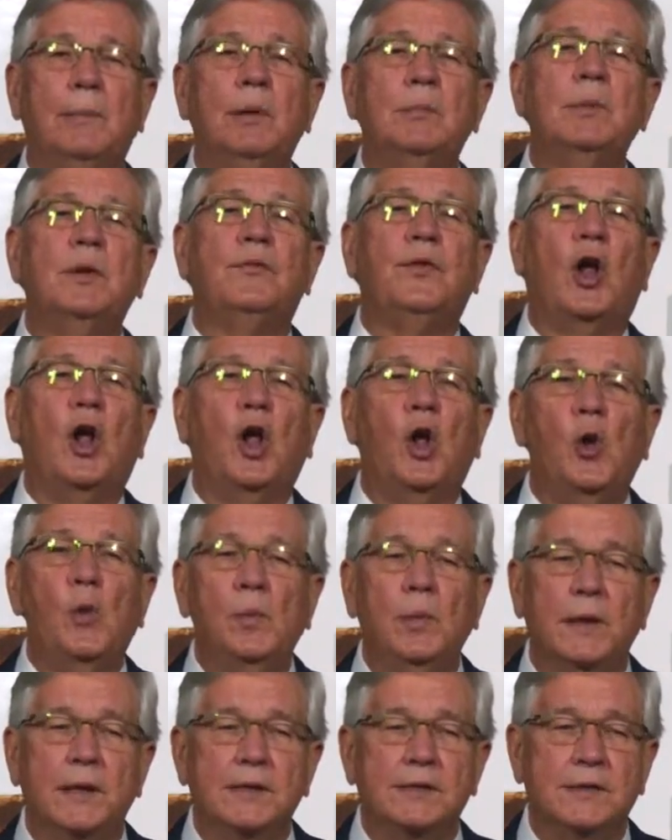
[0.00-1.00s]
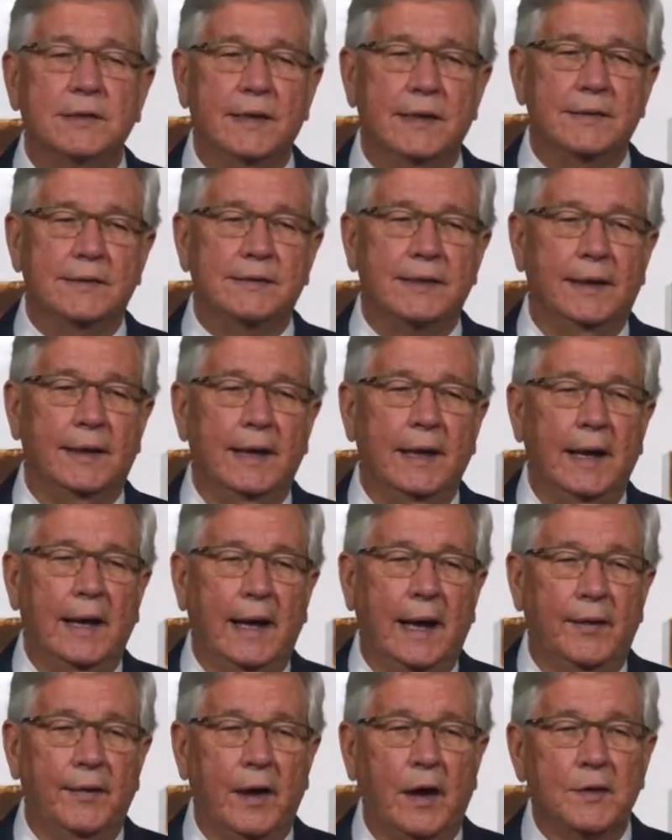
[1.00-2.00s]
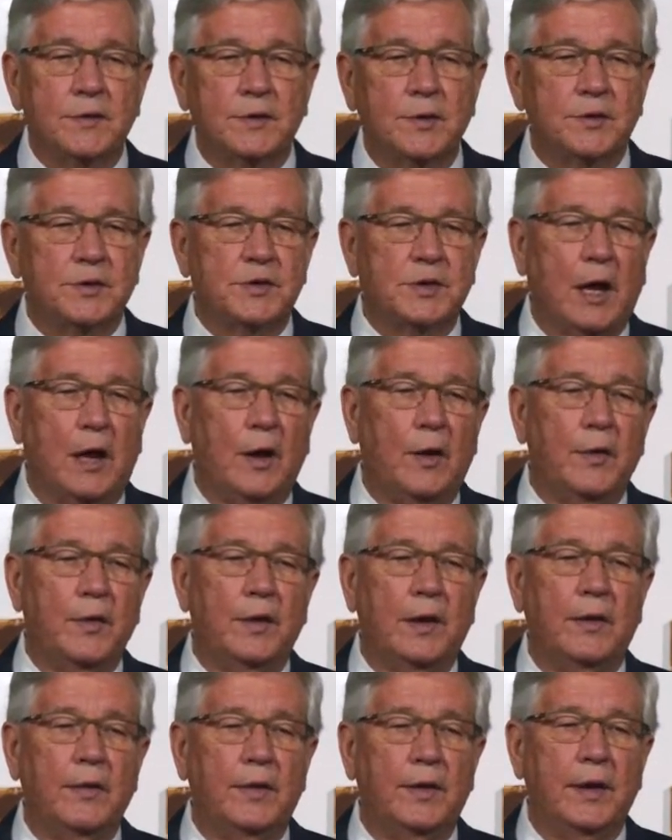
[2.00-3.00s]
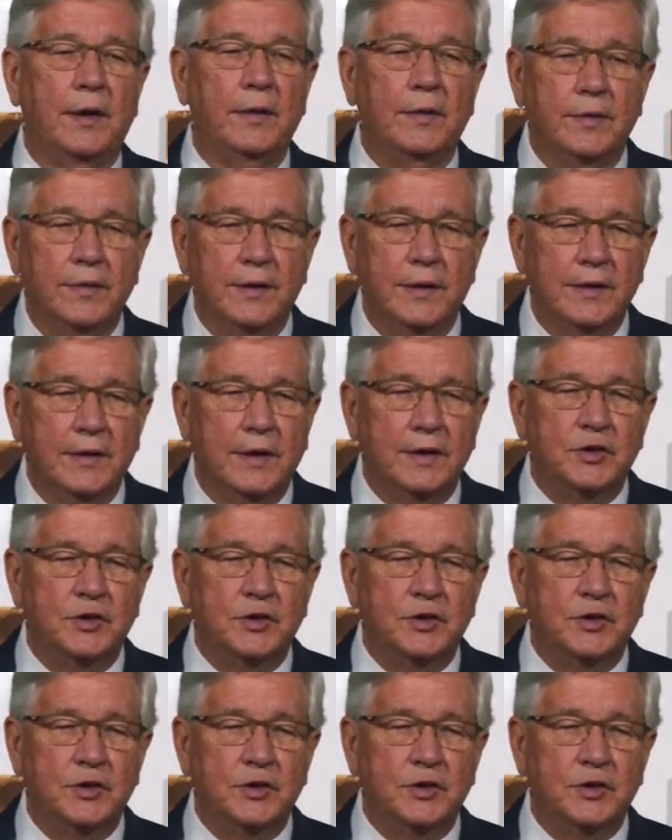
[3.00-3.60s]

of homelessness, and they also saw the